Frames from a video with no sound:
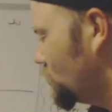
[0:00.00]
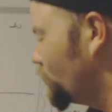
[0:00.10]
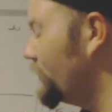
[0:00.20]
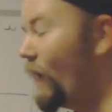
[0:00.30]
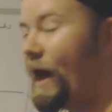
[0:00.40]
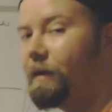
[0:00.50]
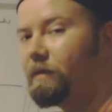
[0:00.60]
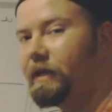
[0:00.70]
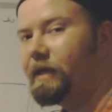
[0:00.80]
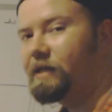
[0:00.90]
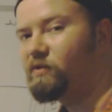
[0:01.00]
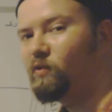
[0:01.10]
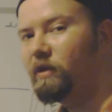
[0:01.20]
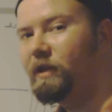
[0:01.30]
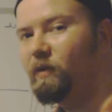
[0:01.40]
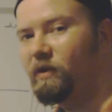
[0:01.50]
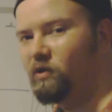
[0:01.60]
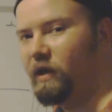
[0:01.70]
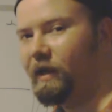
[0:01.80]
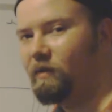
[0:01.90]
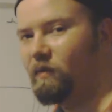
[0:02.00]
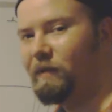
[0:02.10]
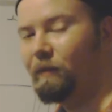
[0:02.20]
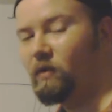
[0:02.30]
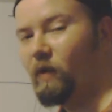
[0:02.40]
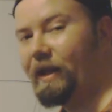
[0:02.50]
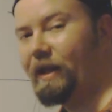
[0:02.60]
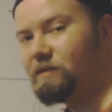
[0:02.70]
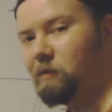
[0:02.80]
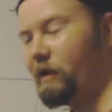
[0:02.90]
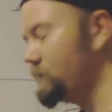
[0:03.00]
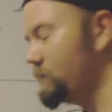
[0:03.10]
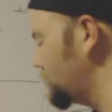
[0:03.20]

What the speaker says: reliably is really what you're going at. When people are writing exploits,